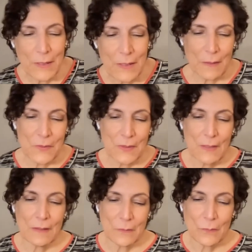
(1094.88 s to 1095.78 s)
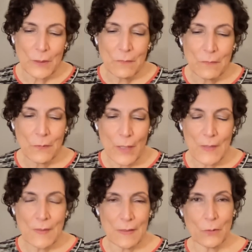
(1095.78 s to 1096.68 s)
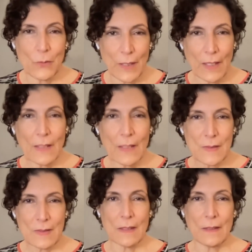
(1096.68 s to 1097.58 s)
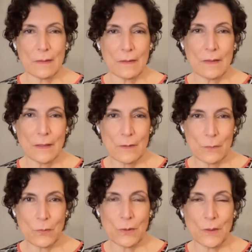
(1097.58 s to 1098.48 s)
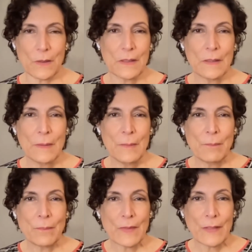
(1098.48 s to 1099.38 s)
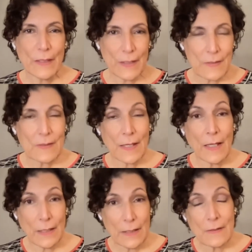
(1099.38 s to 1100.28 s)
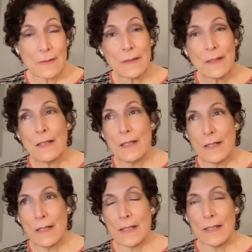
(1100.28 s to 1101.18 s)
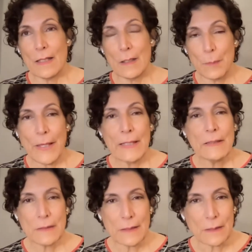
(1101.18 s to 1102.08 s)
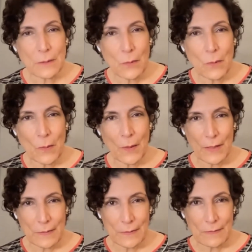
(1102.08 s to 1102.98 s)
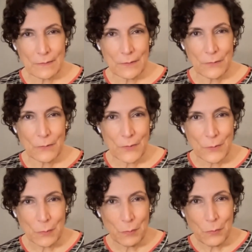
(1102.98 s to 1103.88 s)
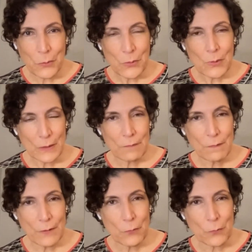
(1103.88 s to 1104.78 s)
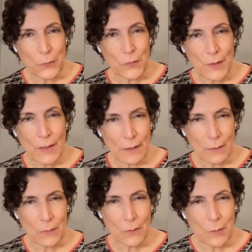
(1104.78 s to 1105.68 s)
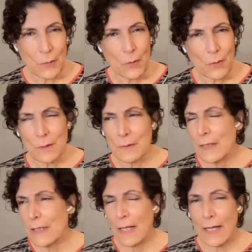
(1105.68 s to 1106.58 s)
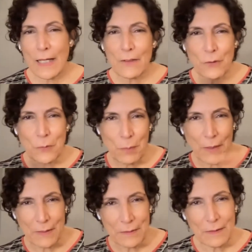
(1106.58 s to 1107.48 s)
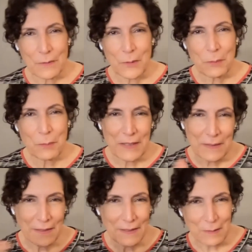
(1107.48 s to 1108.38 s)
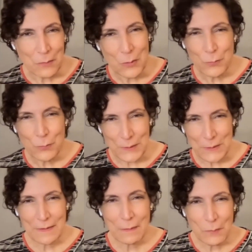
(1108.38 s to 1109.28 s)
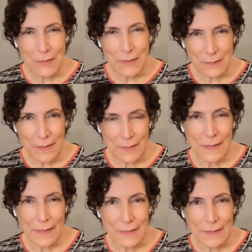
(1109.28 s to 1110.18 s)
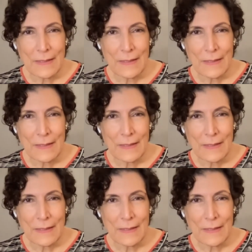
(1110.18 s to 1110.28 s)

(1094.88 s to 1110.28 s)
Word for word: because I was thinking that one of the ways that you can see this work is as a painting or as just a purely visual thing or, or action painting or painting in movement, something like that.